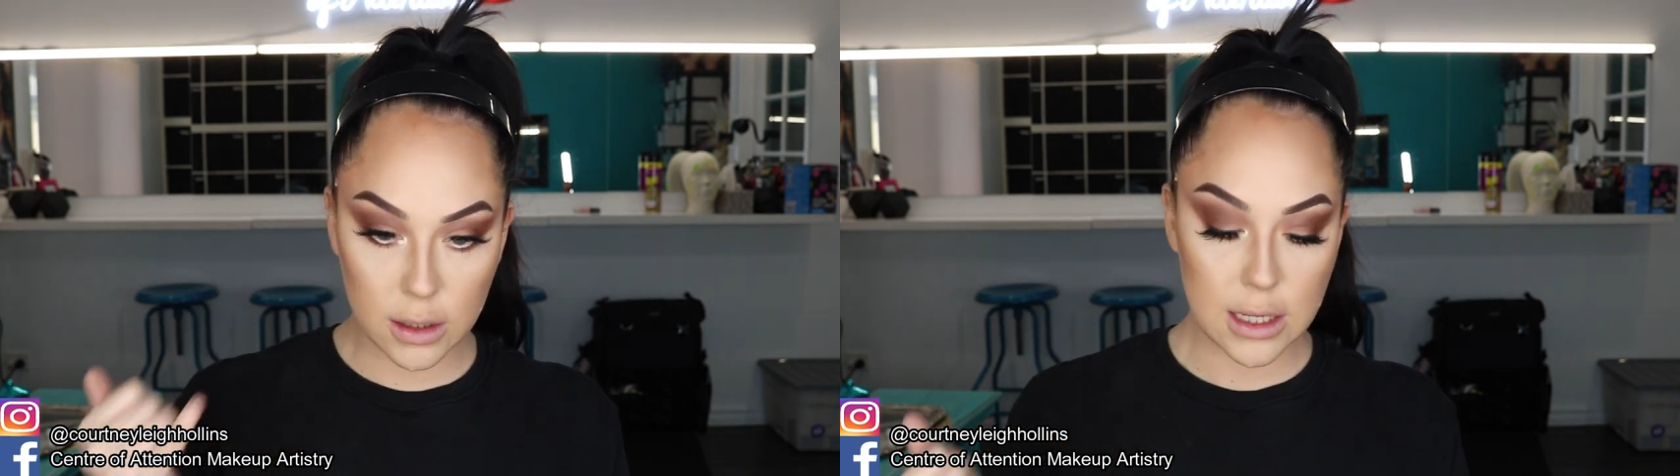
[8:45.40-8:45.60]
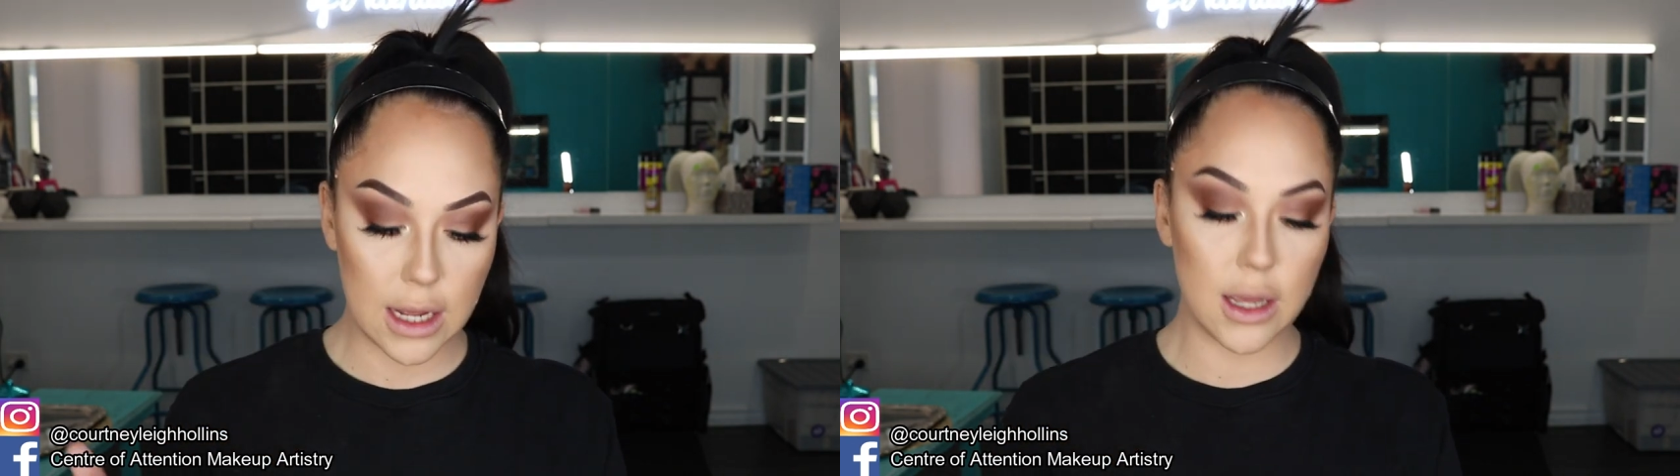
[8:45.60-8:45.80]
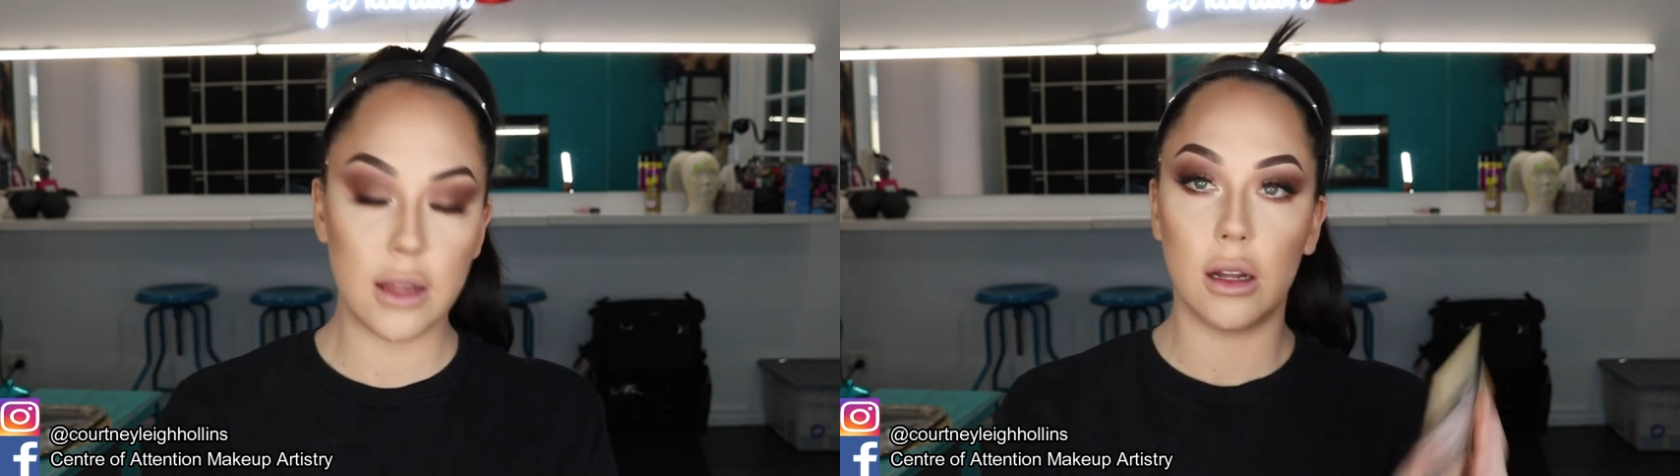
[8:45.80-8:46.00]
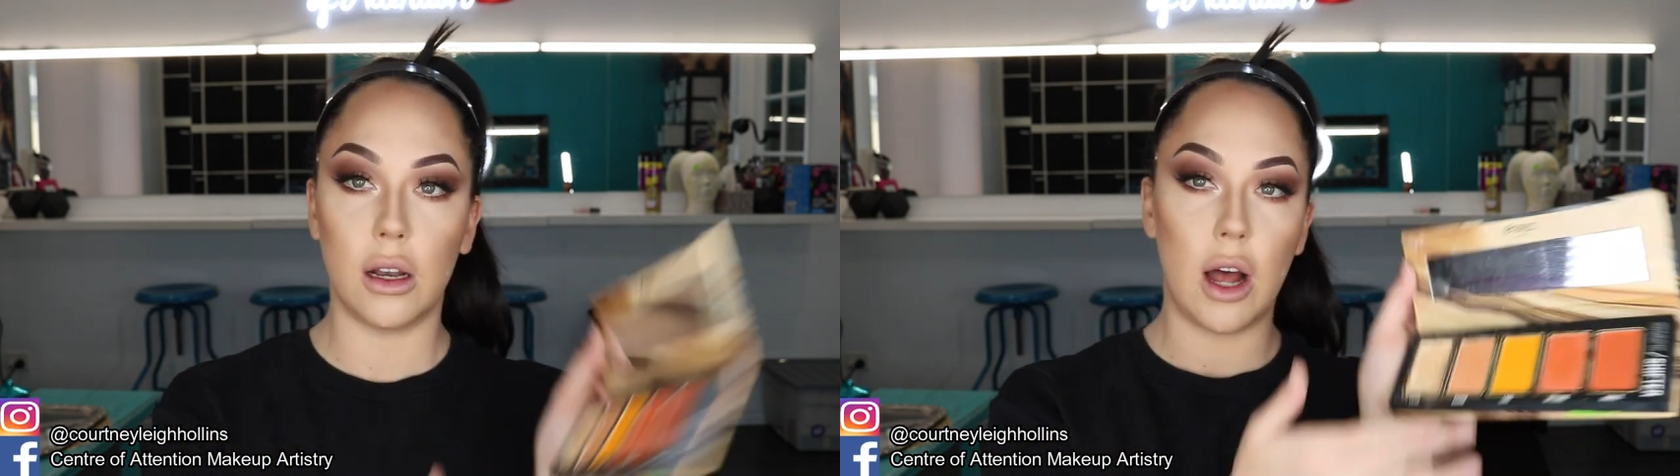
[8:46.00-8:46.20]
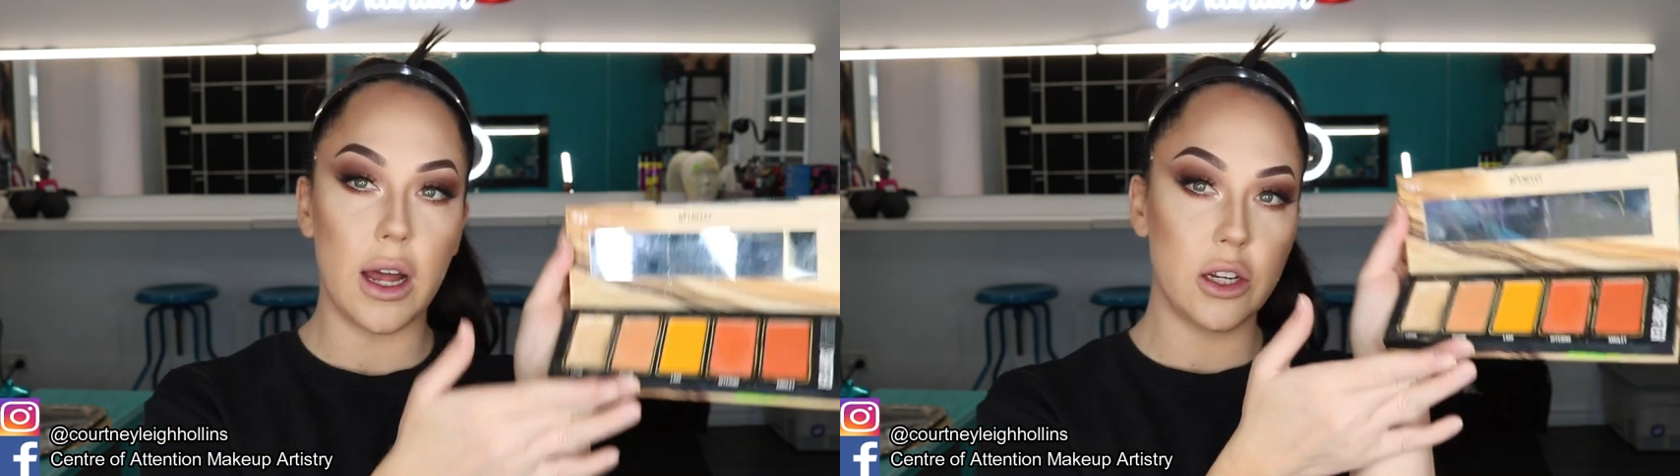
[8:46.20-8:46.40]
taking the
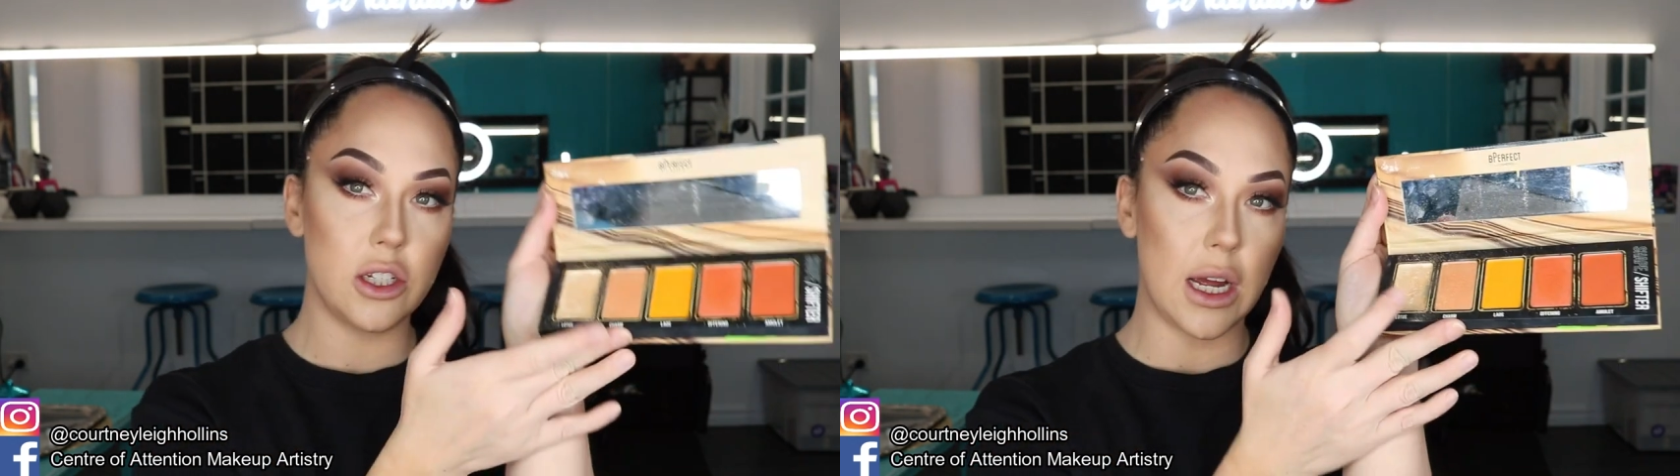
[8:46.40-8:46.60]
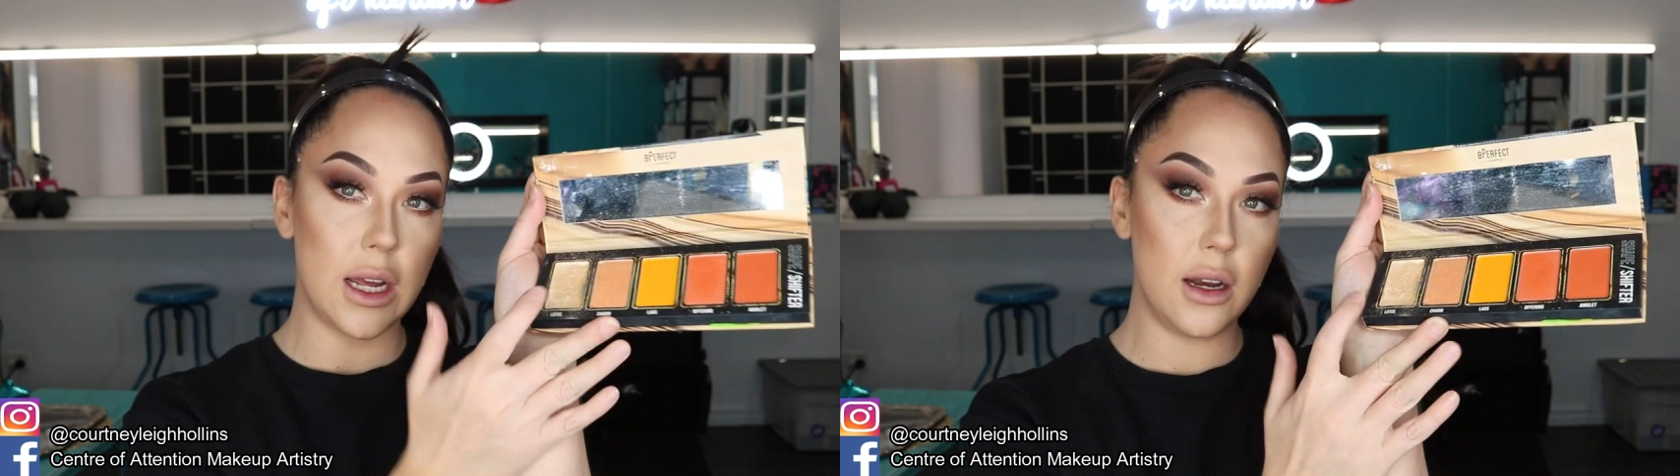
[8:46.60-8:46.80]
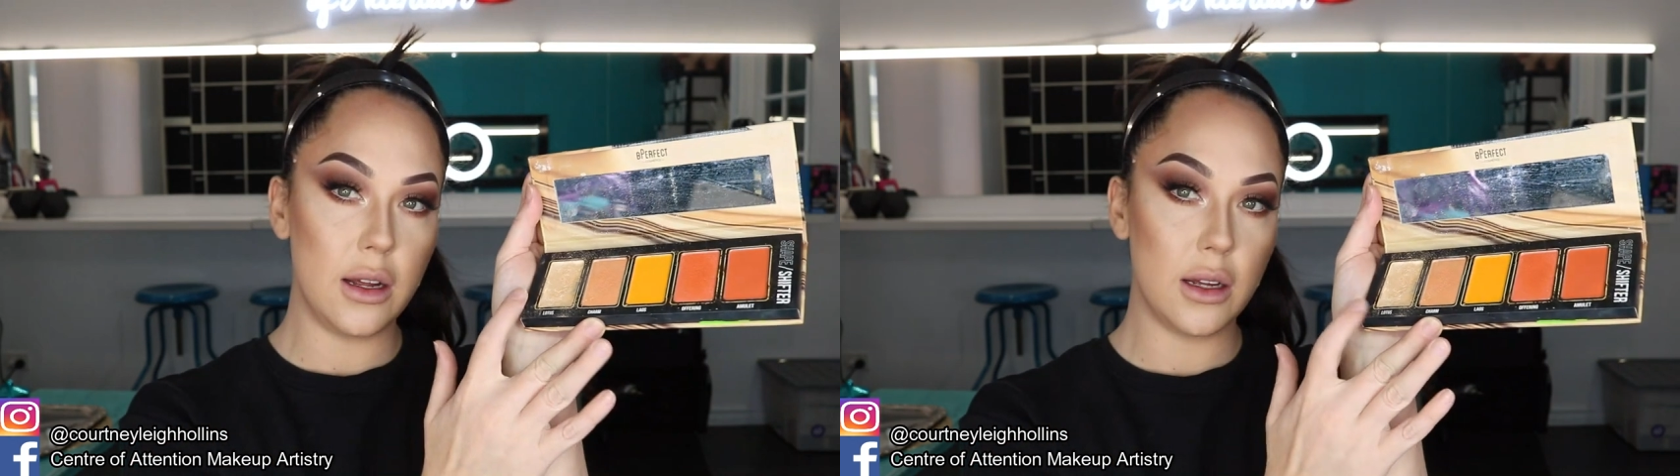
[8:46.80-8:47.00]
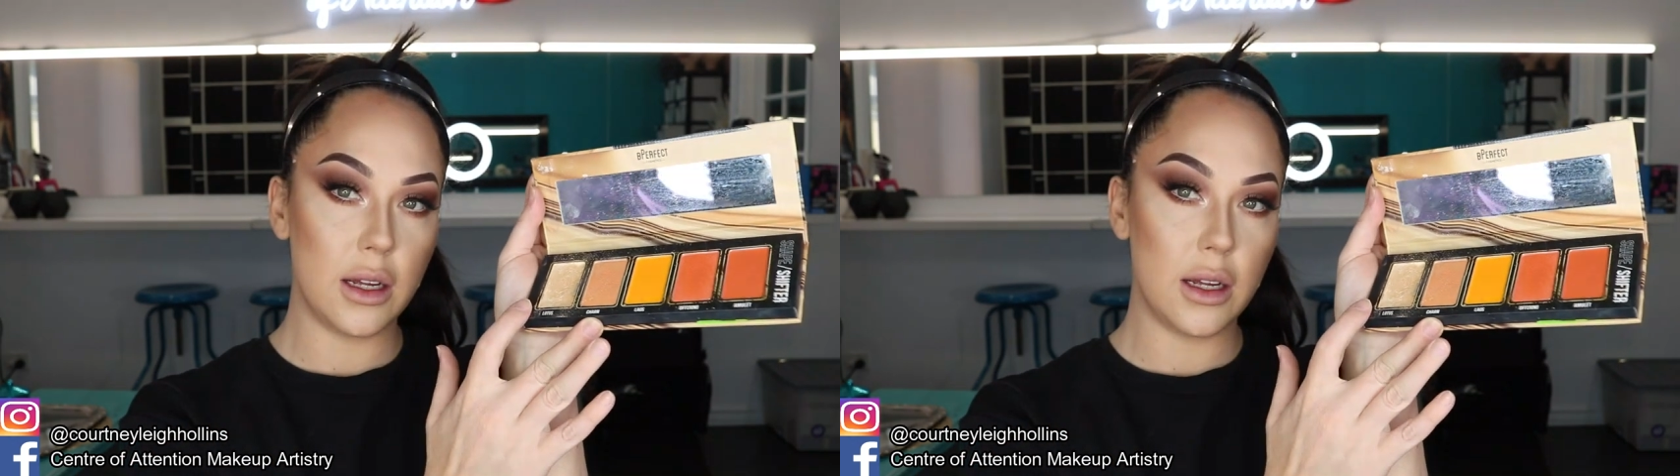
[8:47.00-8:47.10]
lighter shade